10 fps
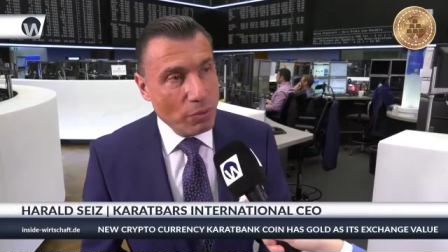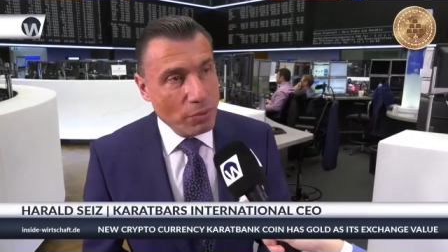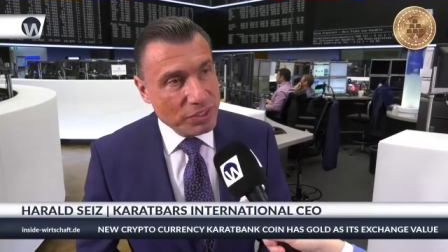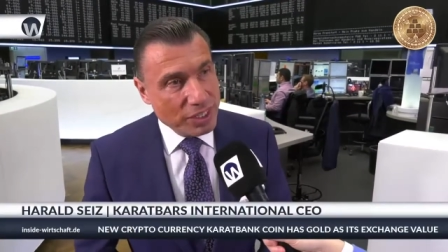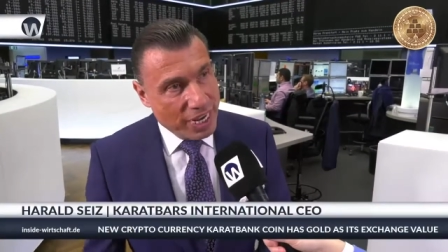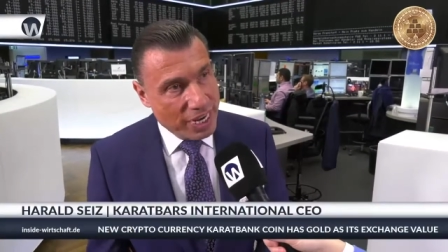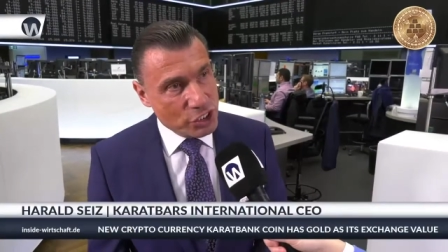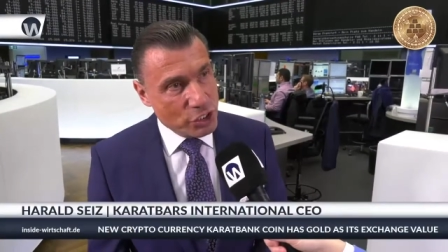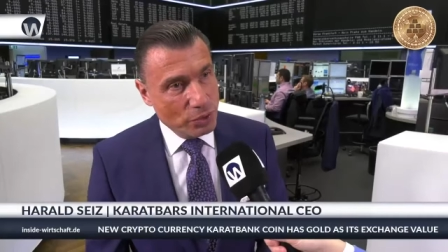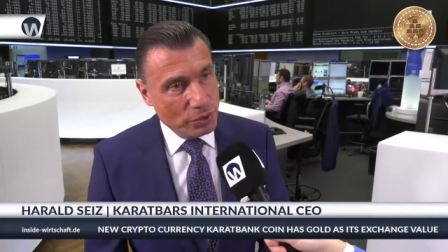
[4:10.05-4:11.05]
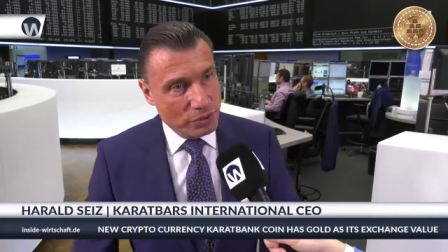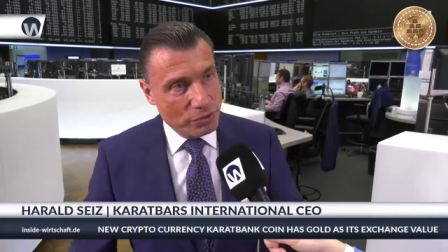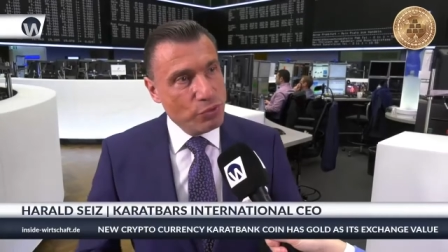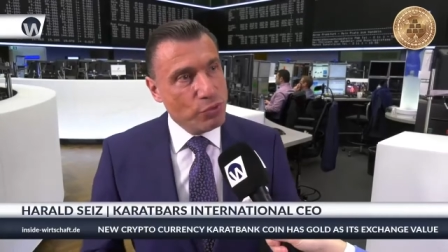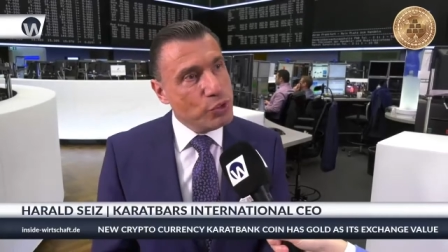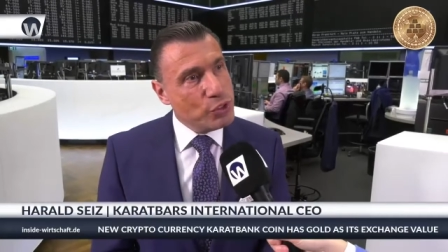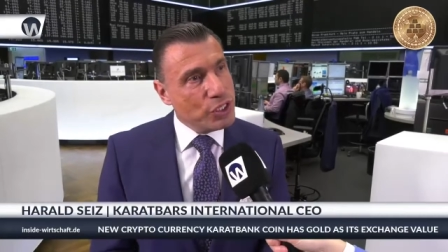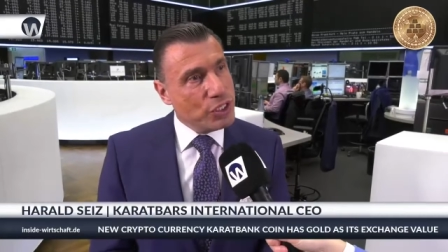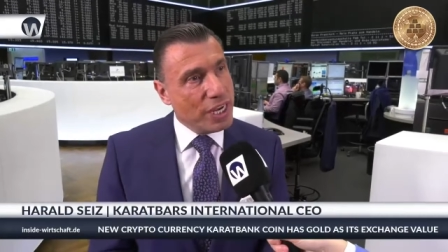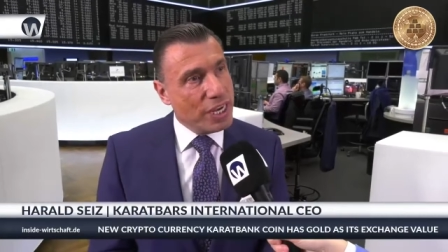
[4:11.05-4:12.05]
We have the cash gold, the
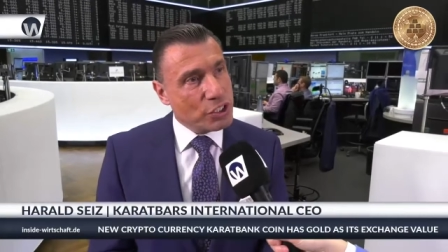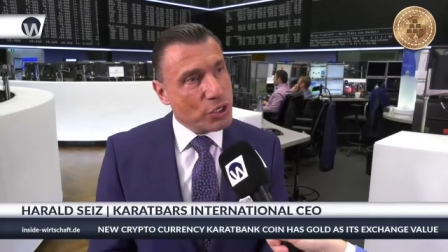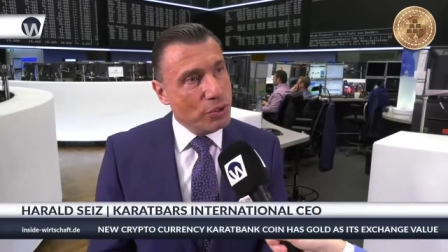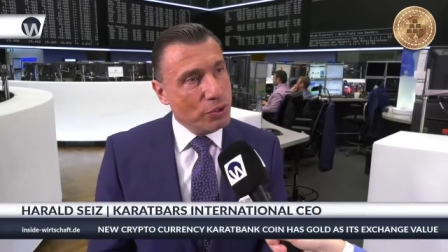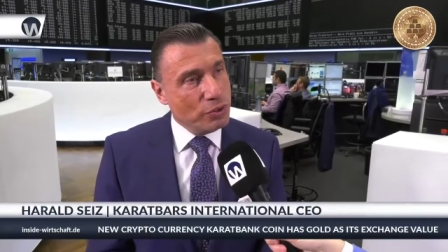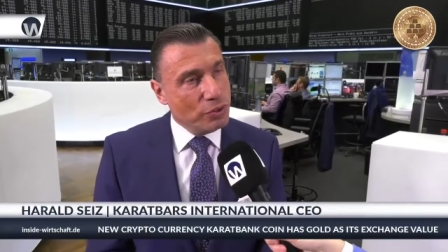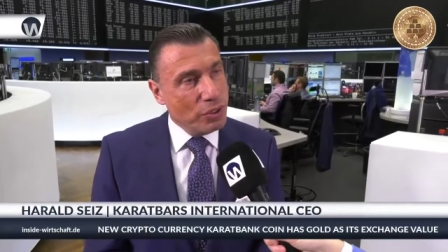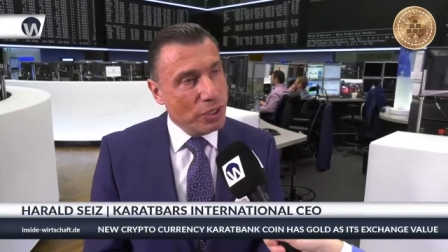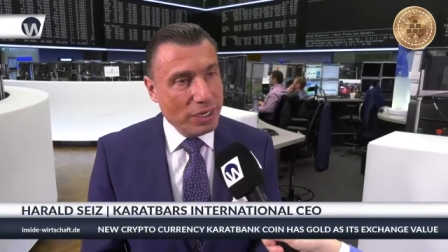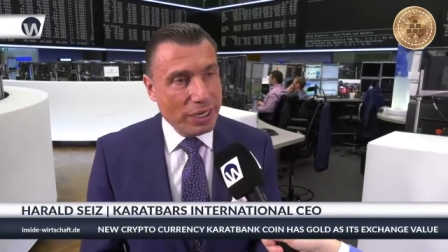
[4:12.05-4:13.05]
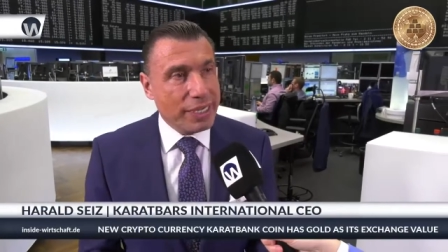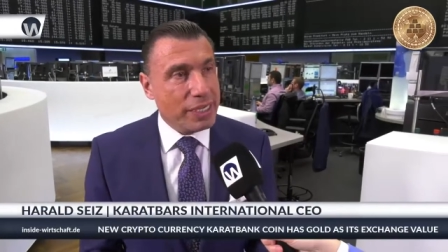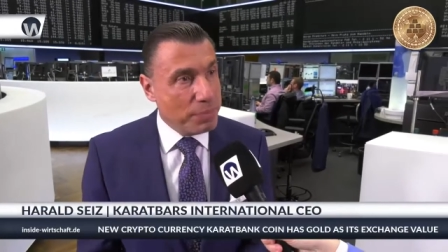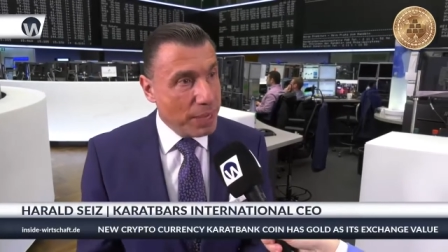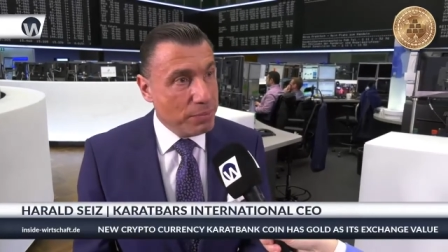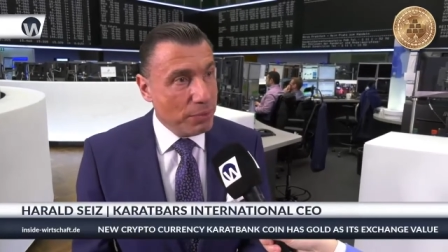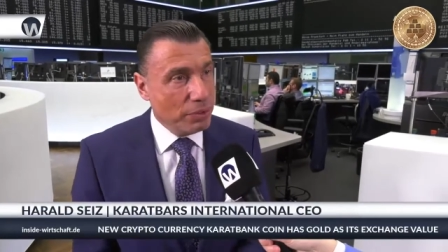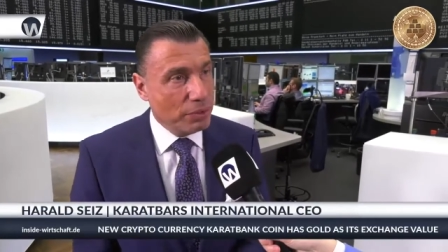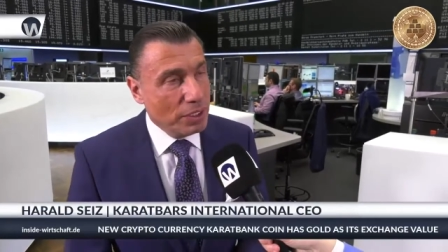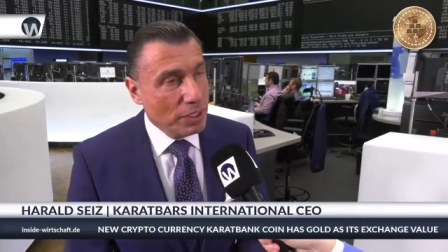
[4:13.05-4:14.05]
physical cash gold, like a
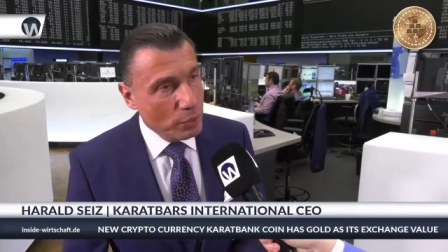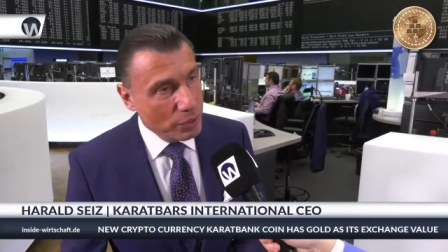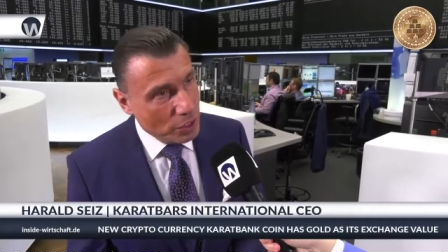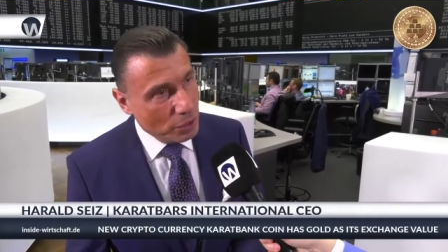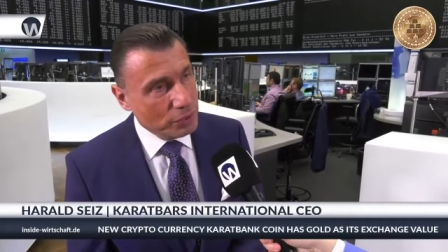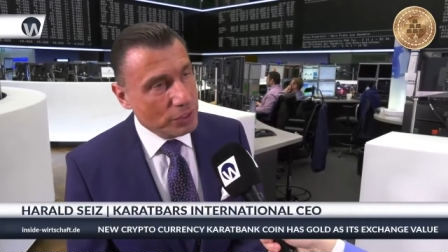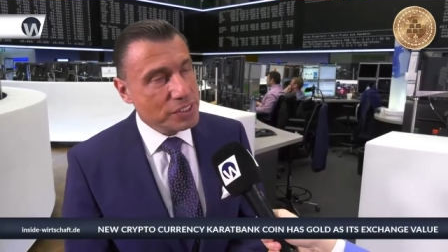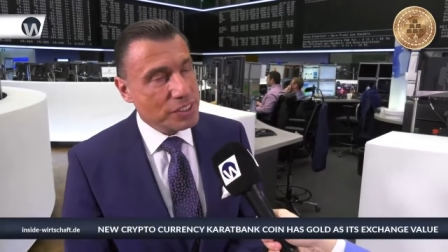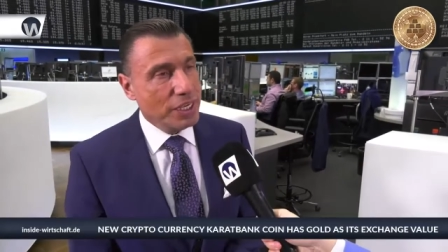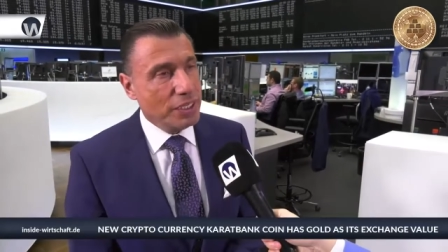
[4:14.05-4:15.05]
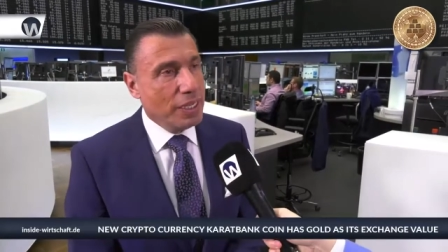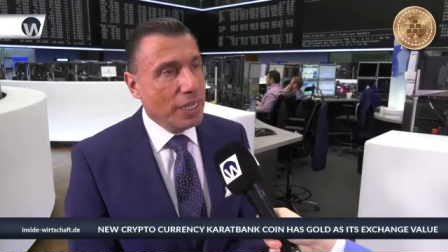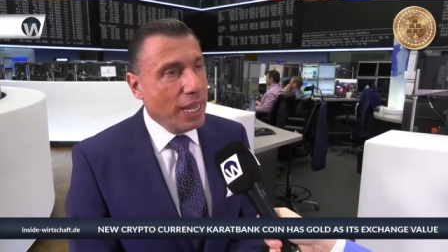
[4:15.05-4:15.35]
paper with gold inside,